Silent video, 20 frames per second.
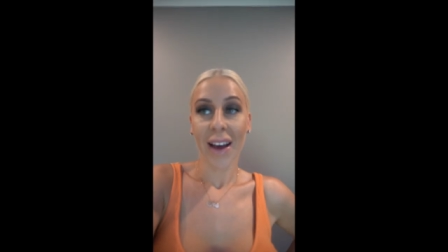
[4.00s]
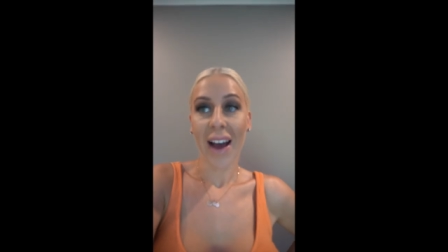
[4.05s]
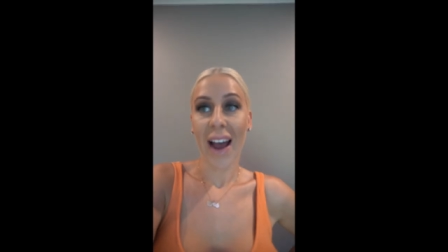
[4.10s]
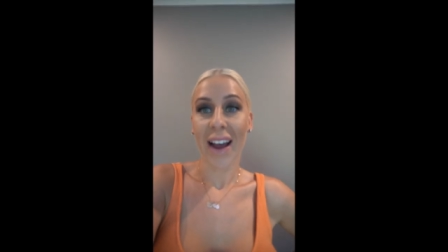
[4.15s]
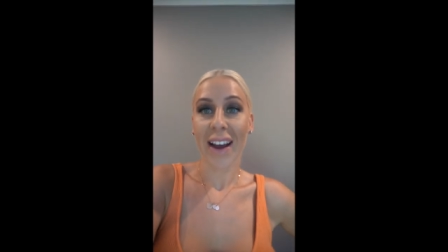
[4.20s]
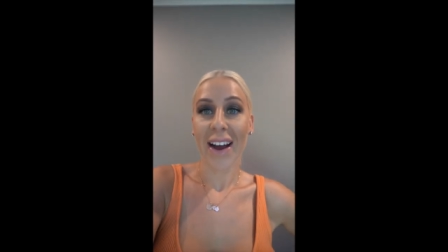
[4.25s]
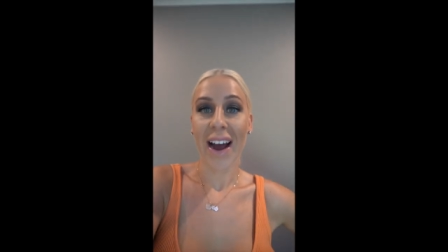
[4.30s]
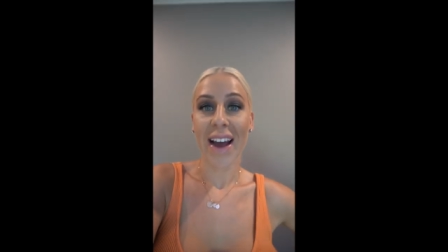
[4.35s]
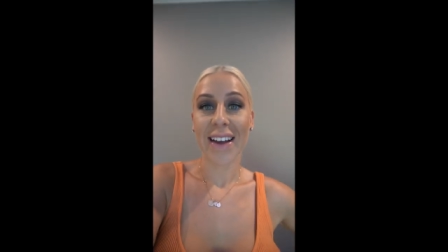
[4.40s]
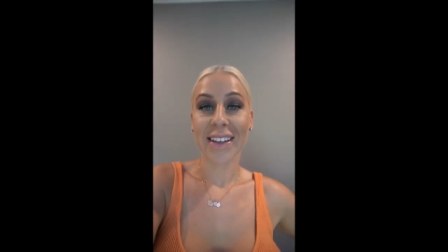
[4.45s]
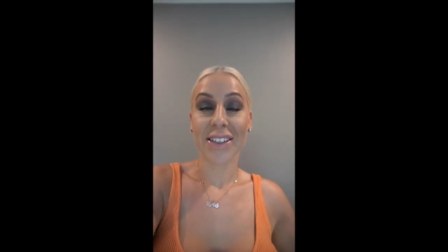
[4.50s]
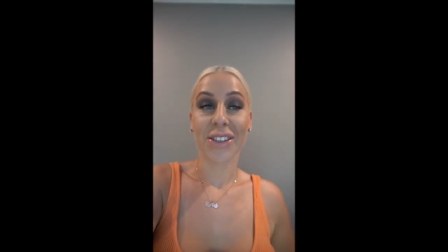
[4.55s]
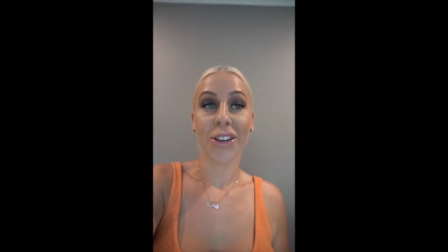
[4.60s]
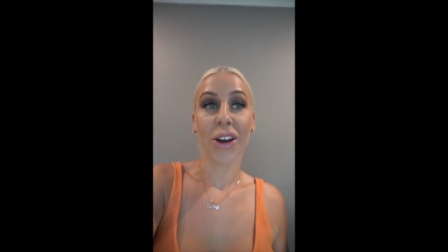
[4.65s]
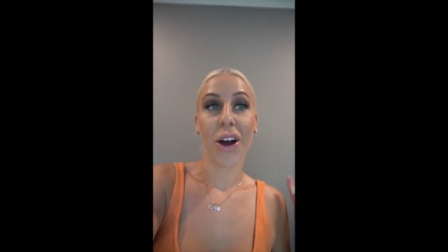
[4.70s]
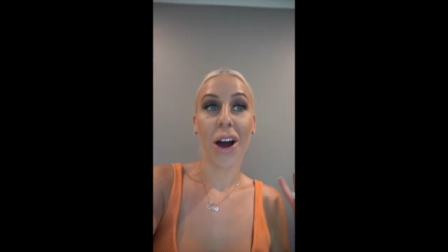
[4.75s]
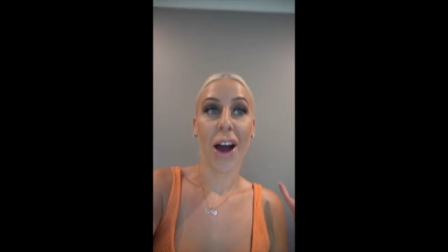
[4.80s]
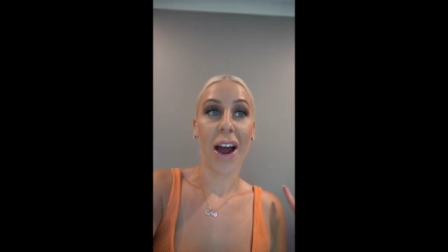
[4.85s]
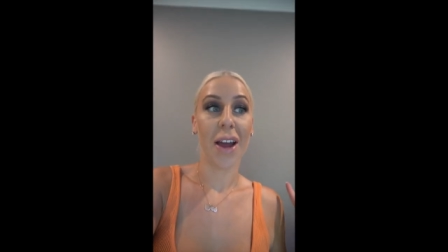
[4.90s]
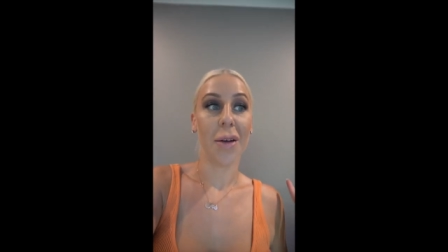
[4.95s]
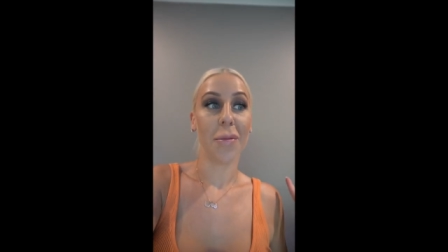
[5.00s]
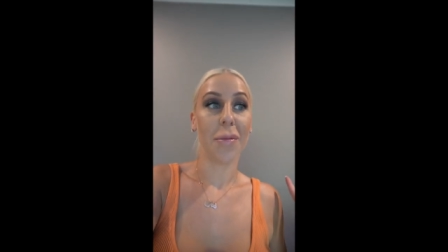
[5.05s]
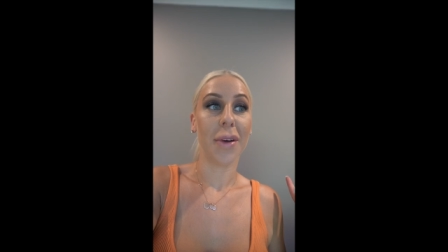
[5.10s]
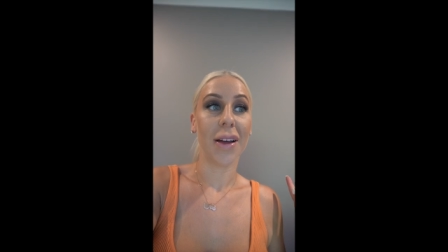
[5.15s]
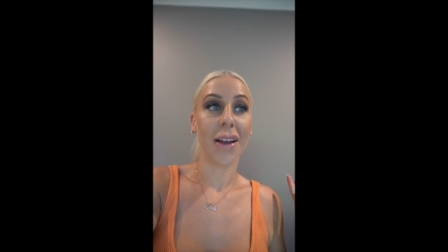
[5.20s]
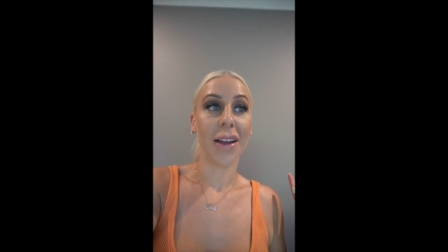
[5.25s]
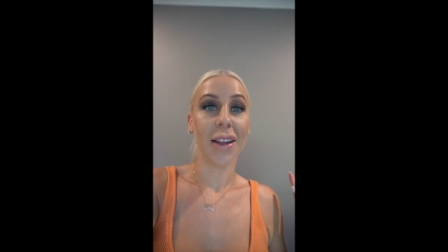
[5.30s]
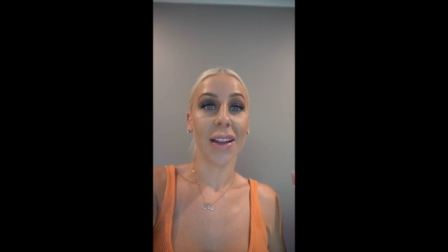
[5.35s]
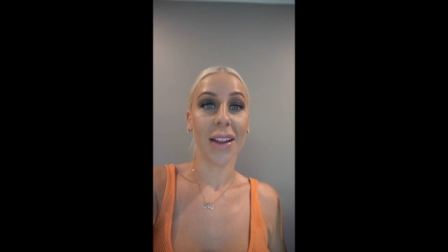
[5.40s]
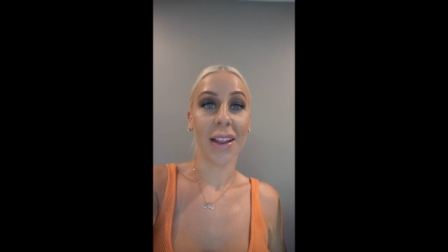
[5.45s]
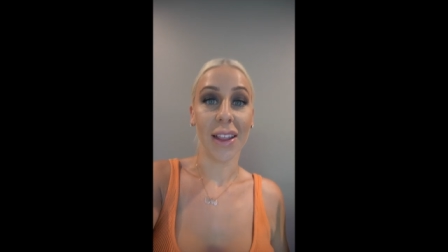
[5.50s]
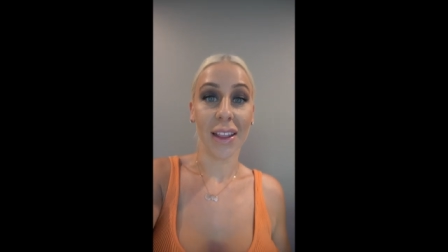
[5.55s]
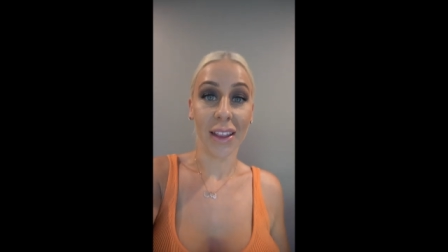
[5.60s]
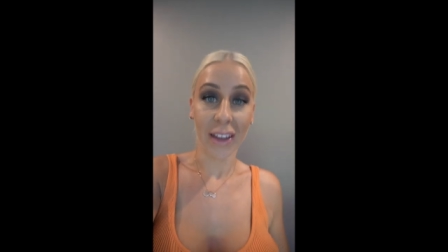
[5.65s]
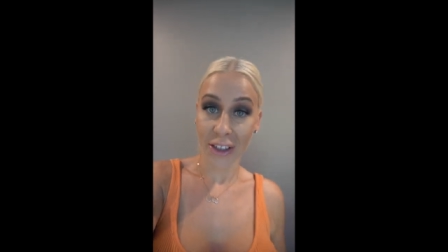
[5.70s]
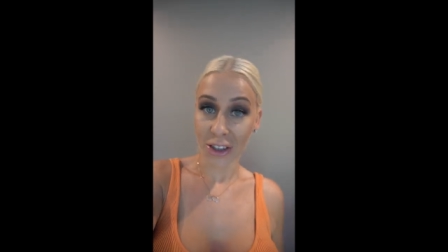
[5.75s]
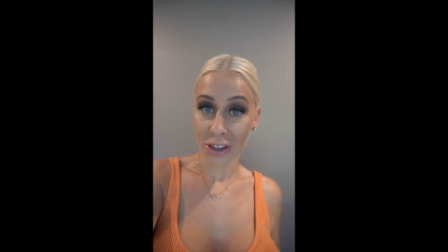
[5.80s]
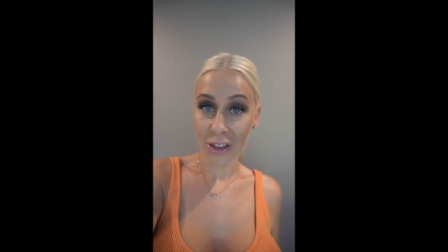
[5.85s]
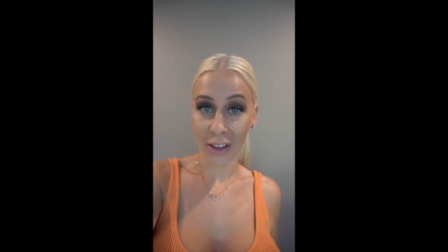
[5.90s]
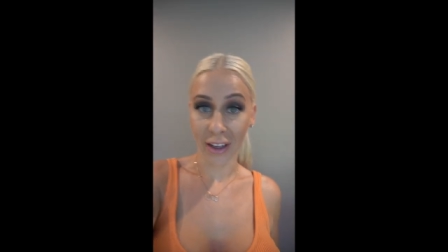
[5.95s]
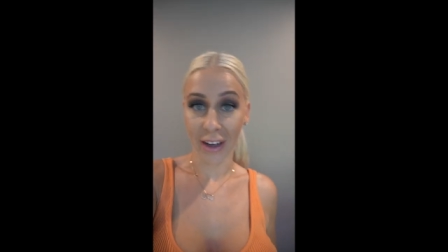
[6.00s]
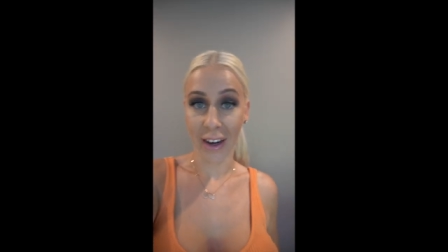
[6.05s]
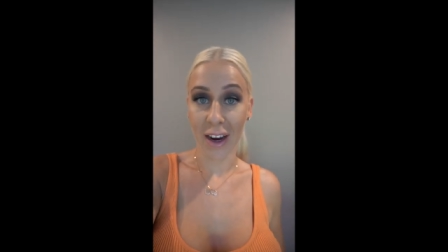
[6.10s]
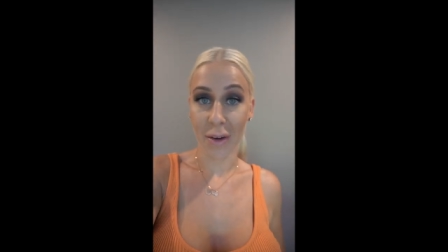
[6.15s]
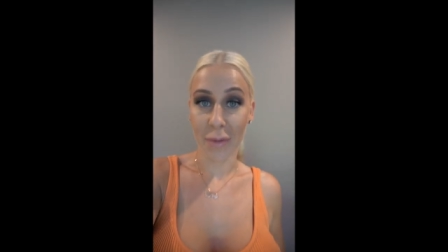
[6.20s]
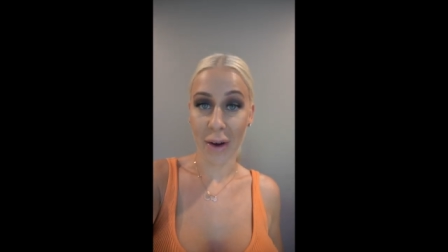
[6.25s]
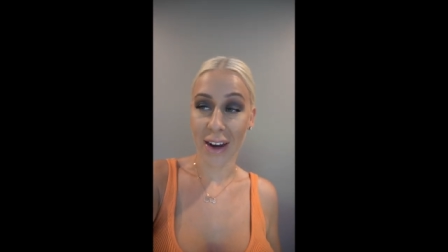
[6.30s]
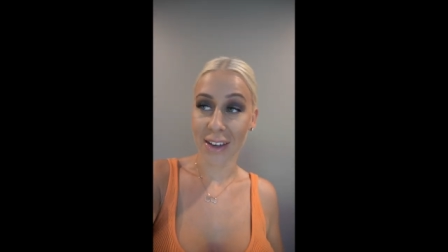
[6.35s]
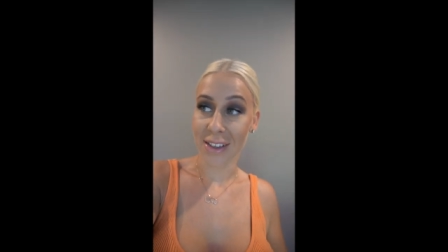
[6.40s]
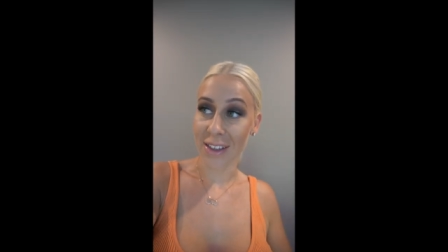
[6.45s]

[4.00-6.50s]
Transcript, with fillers: Hi guys, so I am literally about